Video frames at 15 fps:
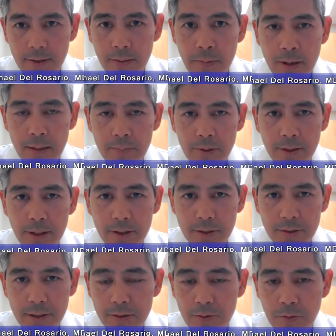in the
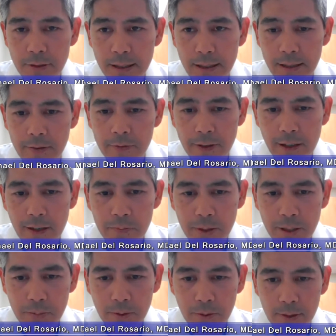population. That's one out of five
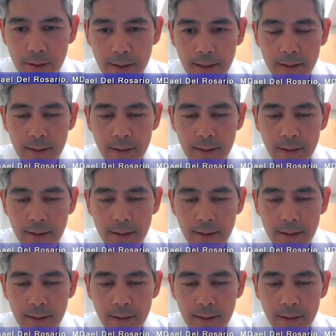people.